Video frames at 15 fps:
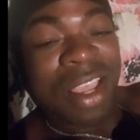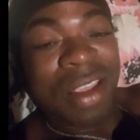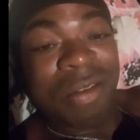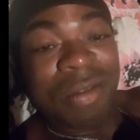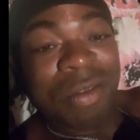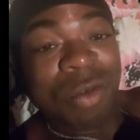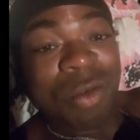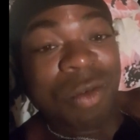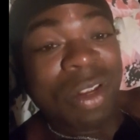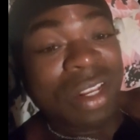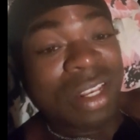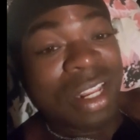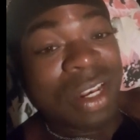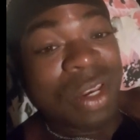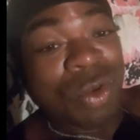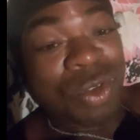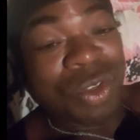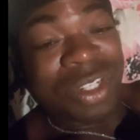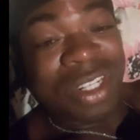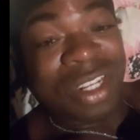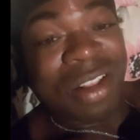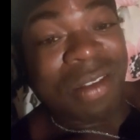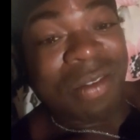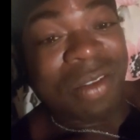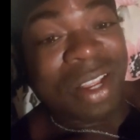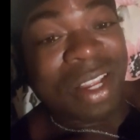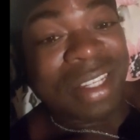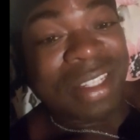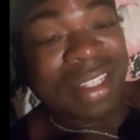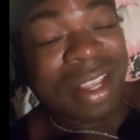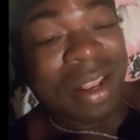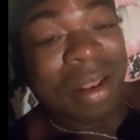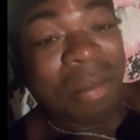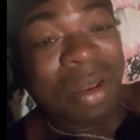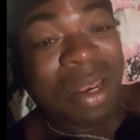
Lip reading: If you read the nutritional facts on